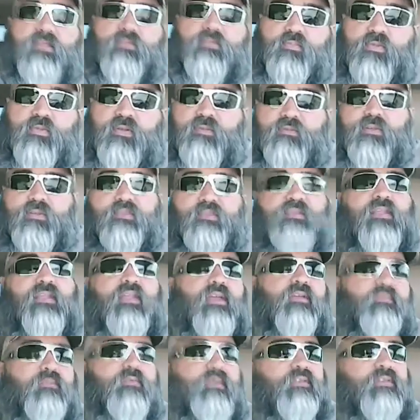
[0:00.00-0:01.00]
previous
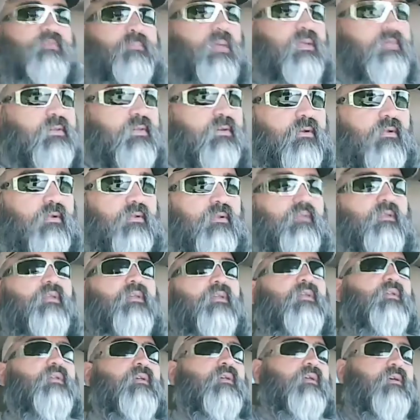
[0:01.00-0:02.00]
life, I spent it all
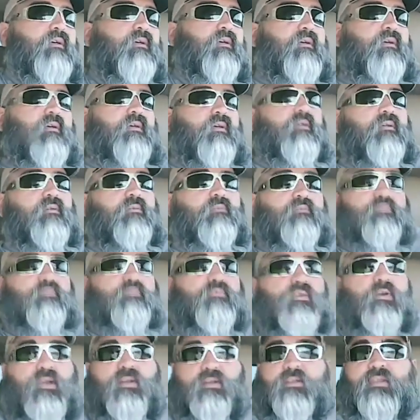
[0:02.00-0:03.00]
trying